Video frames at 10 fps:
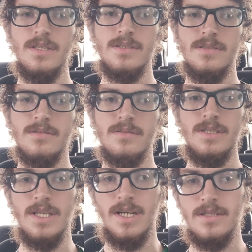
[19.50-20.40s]
is
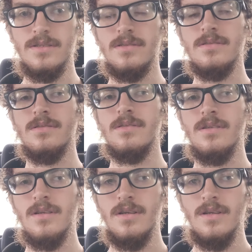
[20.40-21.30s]
yes,
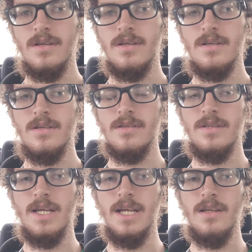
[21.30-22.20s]

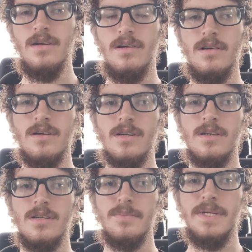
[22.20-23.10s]
they are
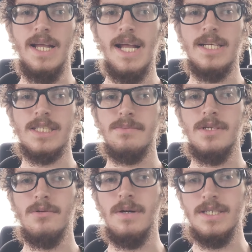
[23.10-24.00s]
going to be asking
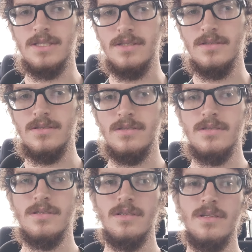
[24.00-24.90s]
me questions.
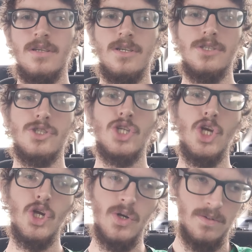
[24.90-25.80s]

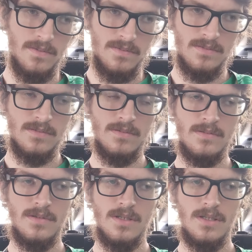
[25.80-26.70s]
Two,
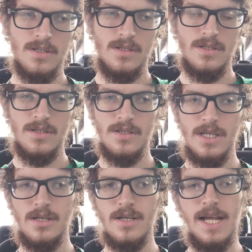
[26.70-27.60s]

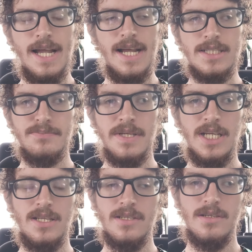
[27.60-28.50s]
they're going to ask,
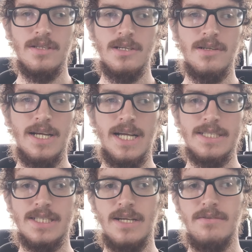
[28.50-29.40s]
you know, they're going to
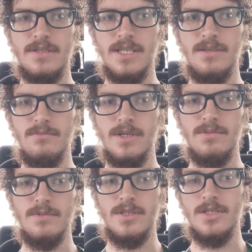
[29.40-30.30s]
ask everything
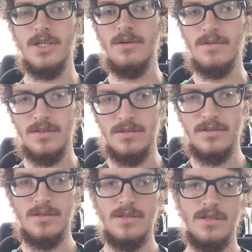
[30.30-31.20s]
what we're doing.
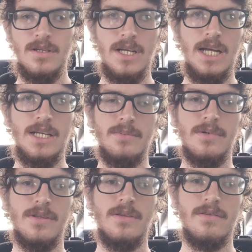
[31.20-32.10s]
And
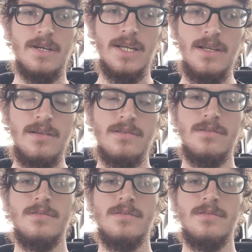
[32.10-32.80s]
number three,